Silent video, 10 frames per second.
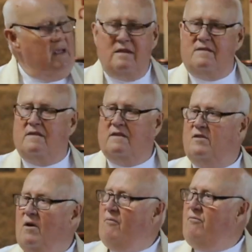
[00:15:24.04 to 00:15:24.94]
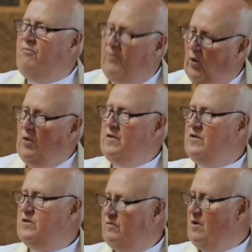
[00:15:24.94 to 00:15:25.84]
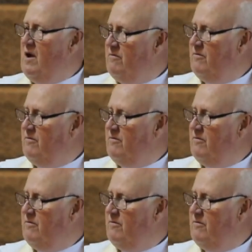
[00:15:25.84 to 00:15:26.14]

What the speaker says: is this fullness of life.